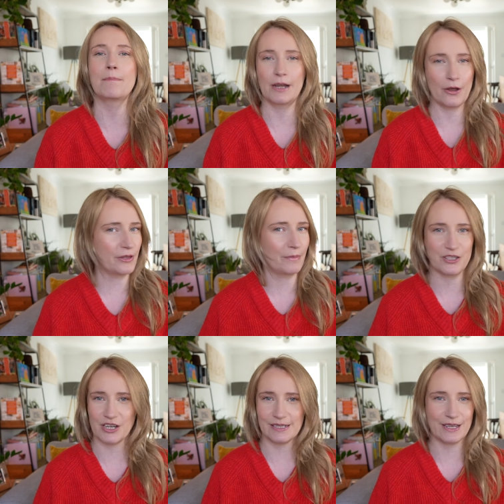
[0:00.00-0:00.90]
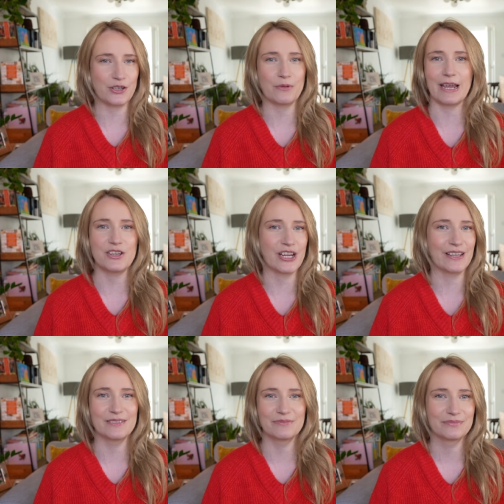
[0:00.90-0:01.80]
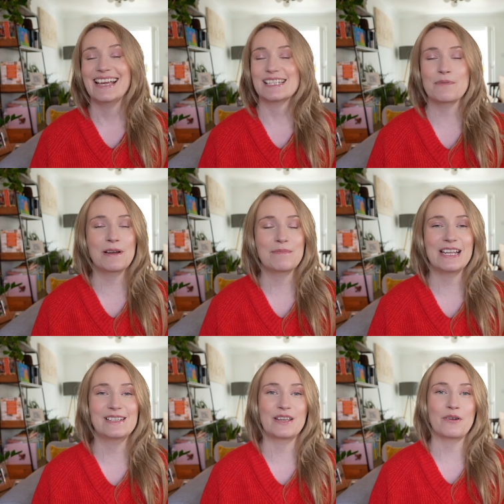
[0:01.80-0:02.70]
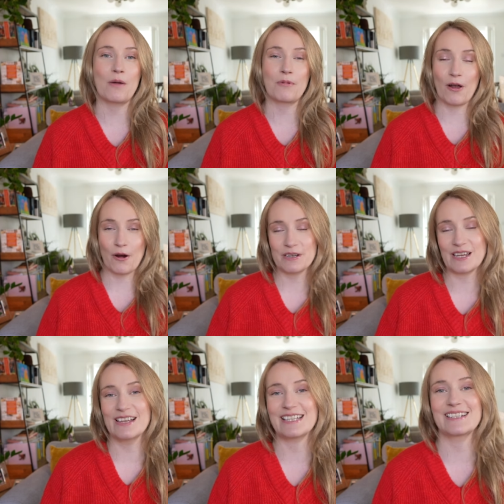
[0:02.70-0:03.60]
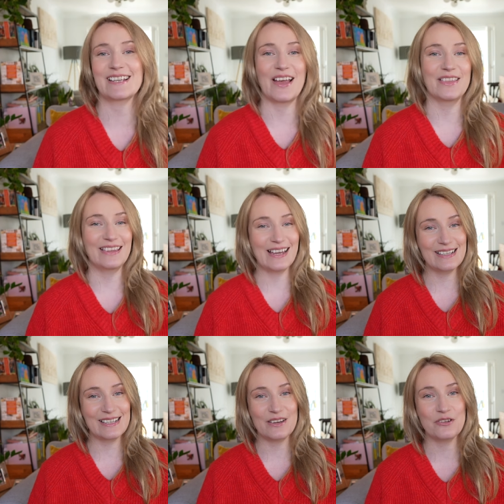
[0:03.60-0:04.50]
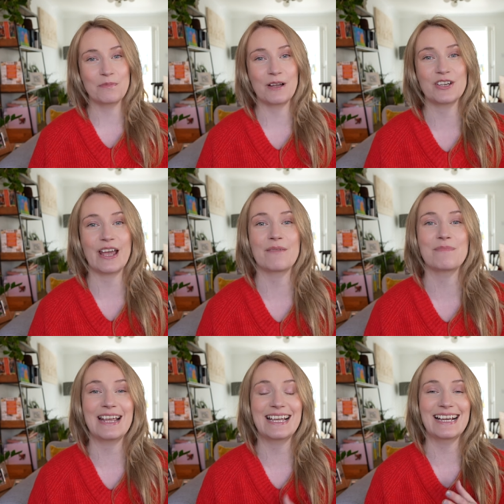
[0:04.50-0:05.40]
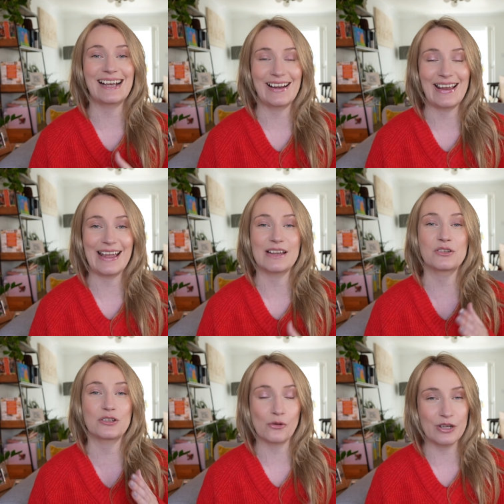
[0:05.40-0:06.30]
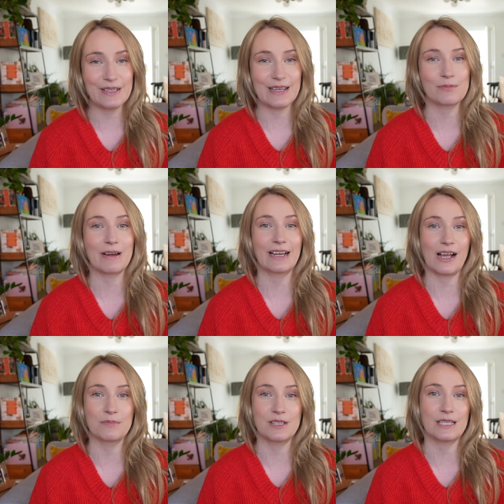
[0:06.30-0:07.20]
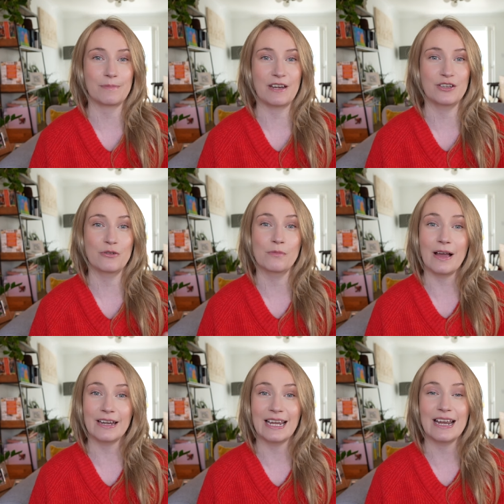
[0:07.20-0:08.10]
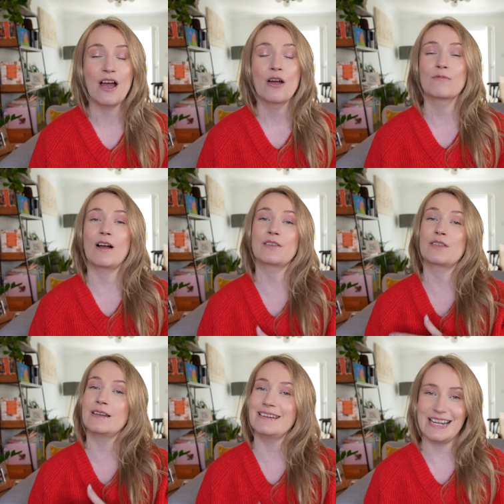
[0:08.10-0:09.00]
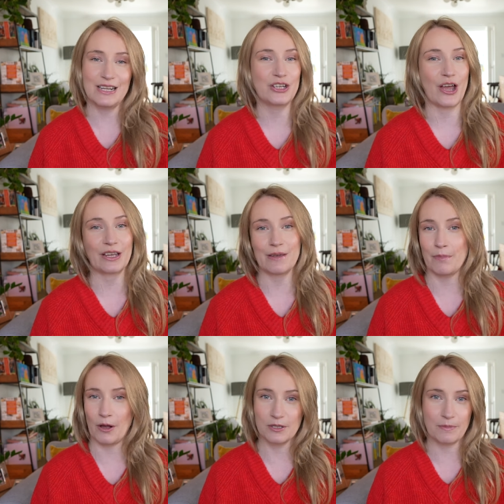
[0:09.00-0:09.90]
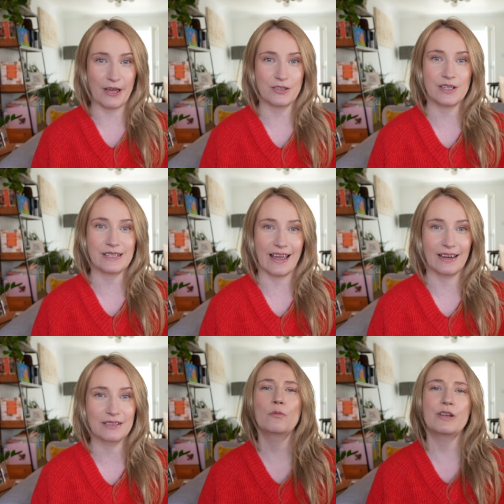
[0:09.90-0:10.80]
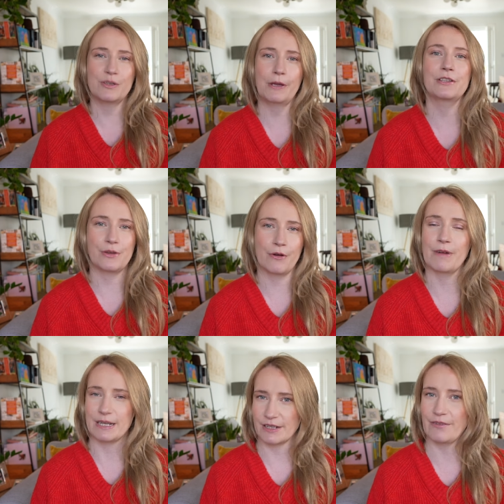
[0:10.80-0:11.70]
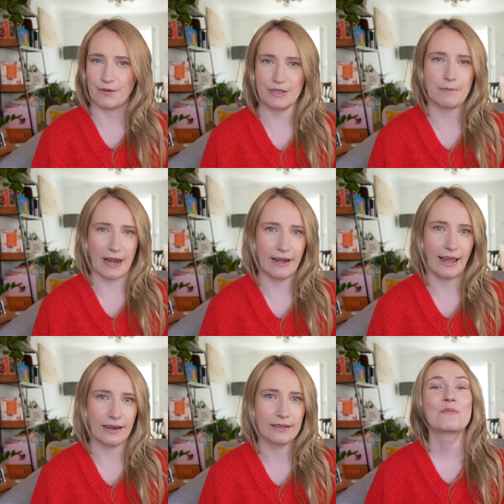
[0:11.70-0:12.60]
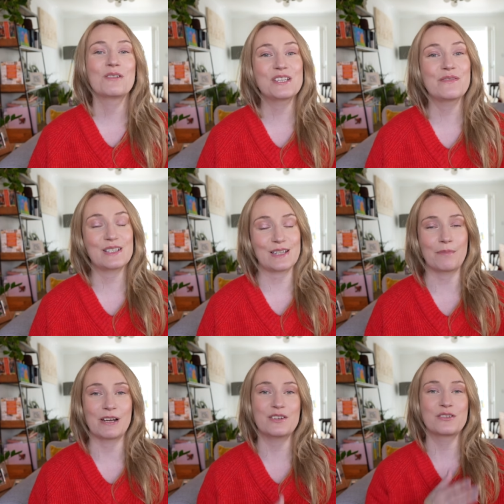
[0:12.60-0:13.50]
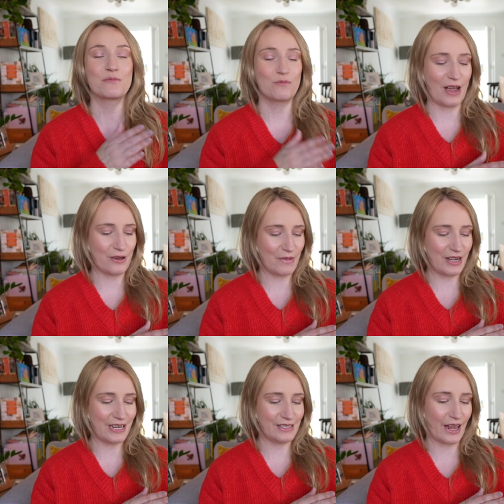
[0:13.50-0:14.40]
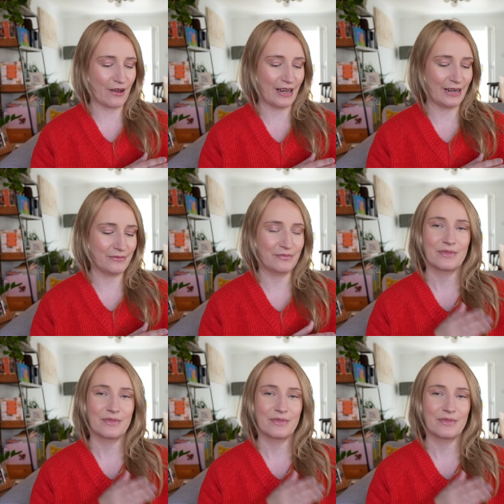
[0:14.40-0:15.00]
a below the budget situation. It simply means that you are prioritizing certain things in your budget and making clear choices when it comes to spending your money rather than knee jerk impulse purchasing, which puts you at risk of overspending. Once you've established where your money is going,